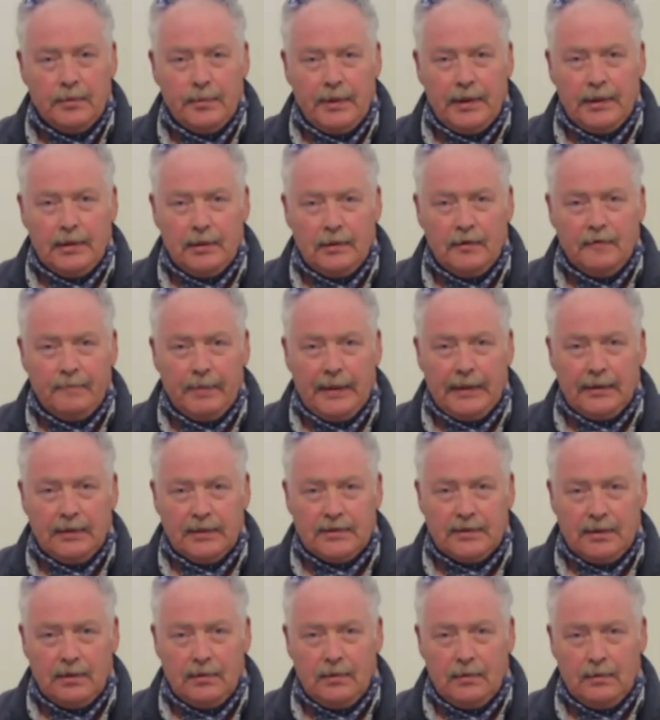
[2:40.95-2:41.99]
mayor of
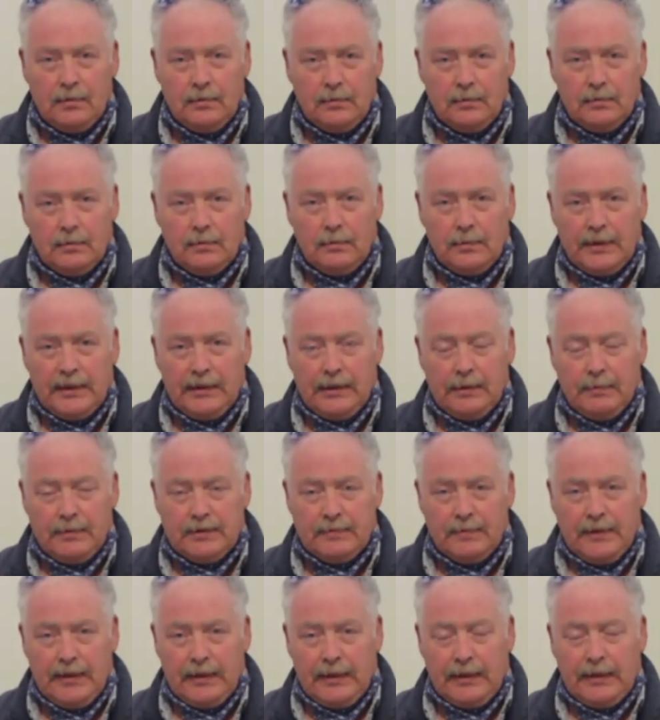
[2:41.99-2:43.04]
Ballinasloe, my name is
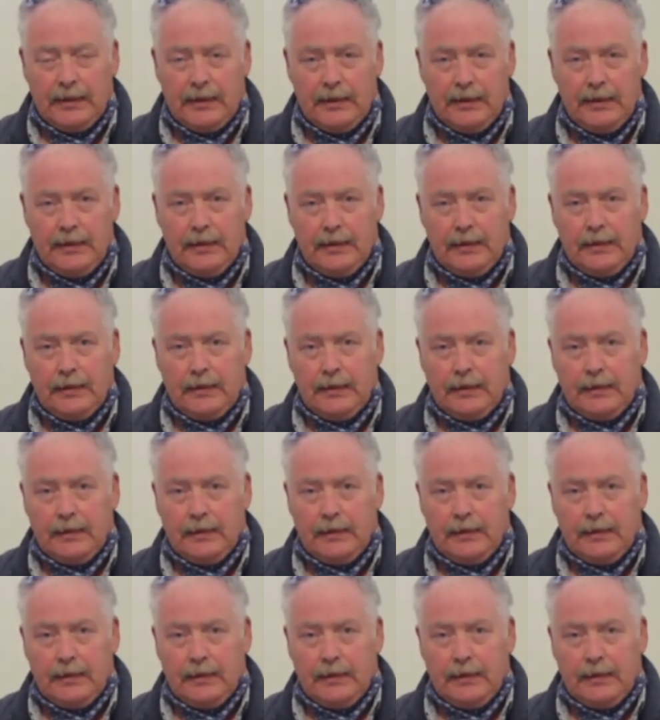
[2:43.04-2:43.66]
Mike Kelly.